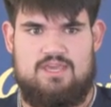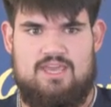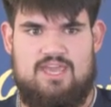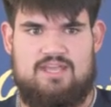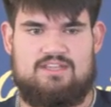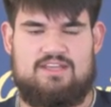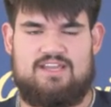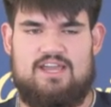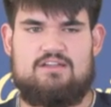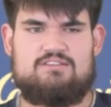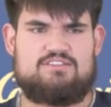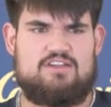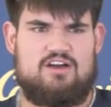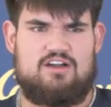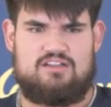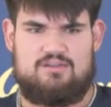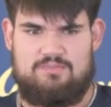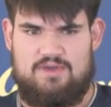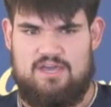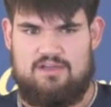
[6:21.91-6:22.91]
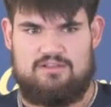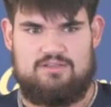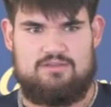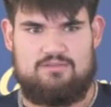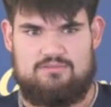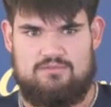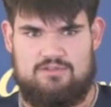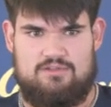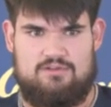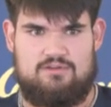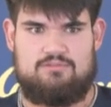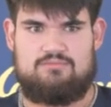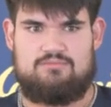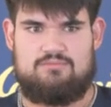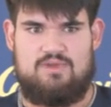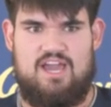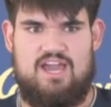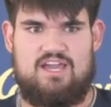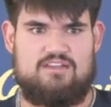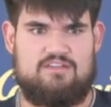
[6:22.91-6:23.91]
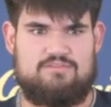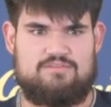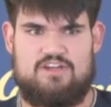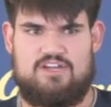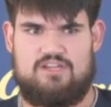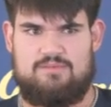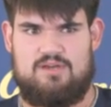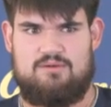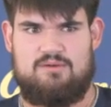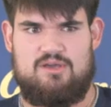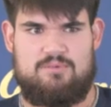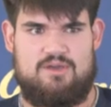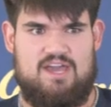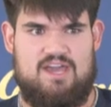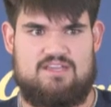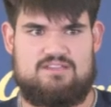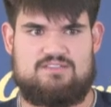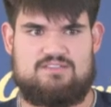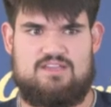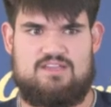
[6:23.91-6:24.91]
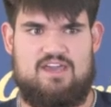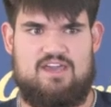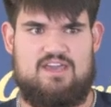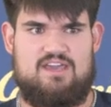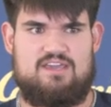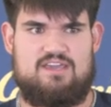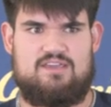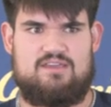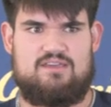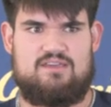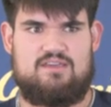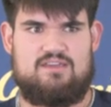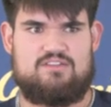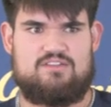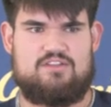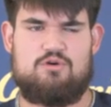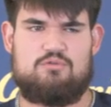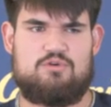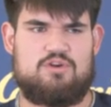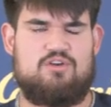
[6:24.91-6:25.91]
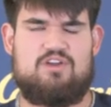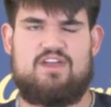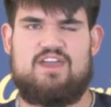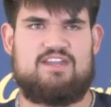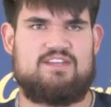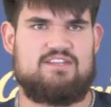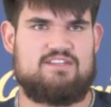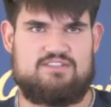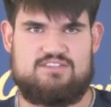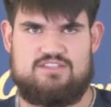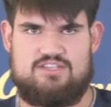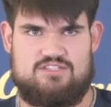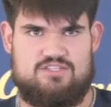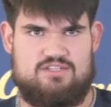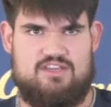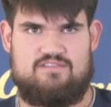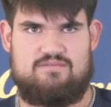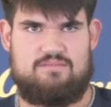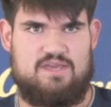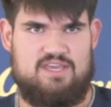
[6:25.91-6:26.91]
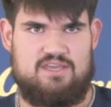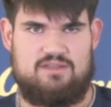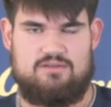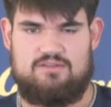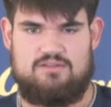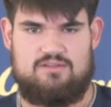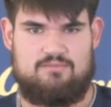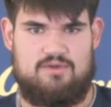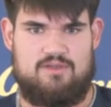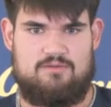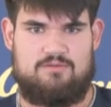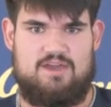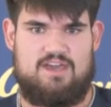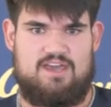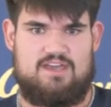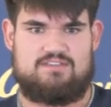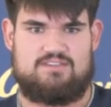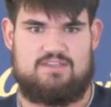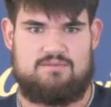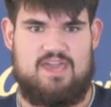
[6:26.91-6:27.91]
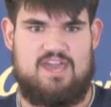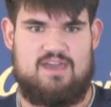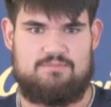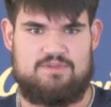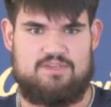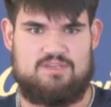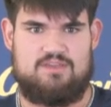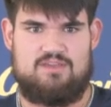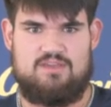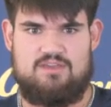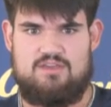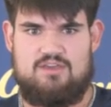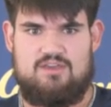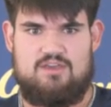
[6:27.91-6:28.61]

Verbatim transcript: and like i'll talk about it you know i love talking about my past i don't regret any decision i've made in my past i'm happy